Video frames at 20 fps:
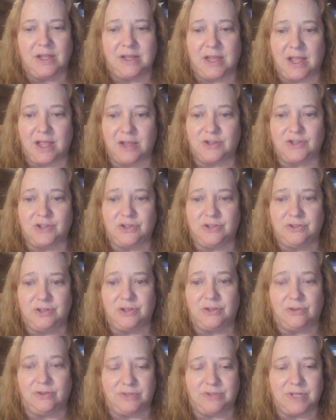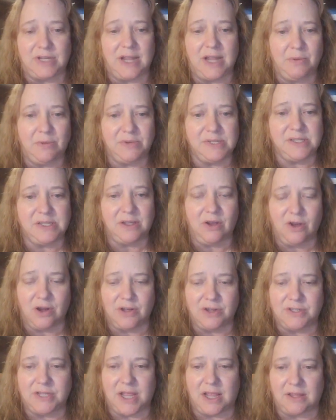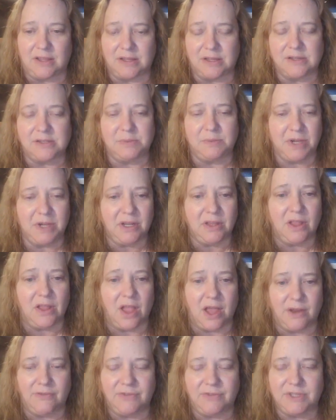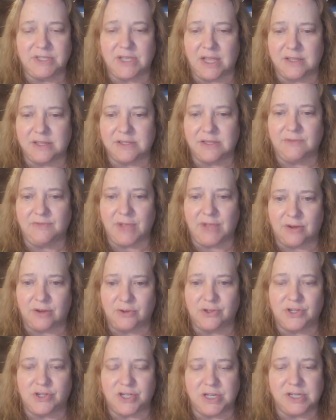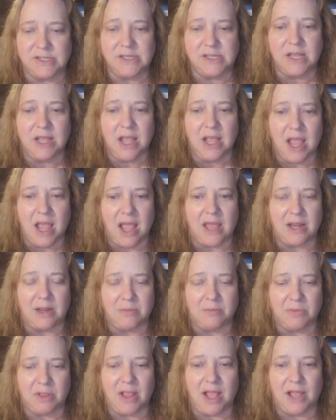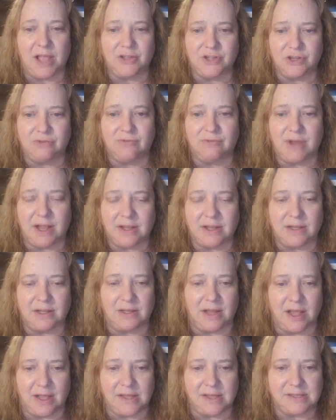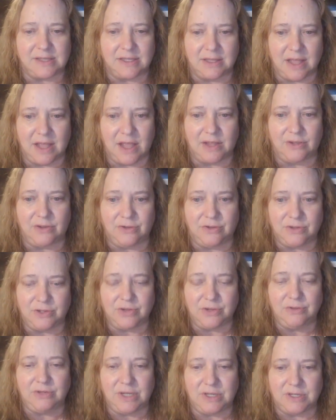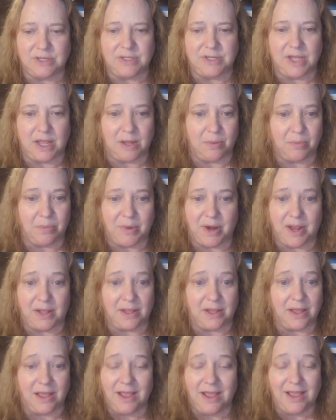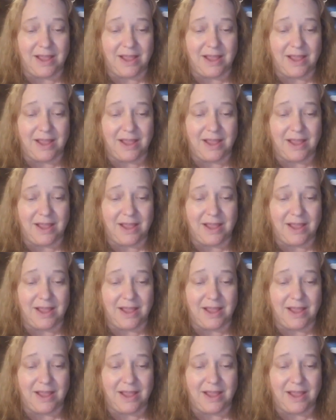Yes, you do. Today was a hard day. There's been a lot of intensive energies and I'm glad you're recognizing that you do need to take a break.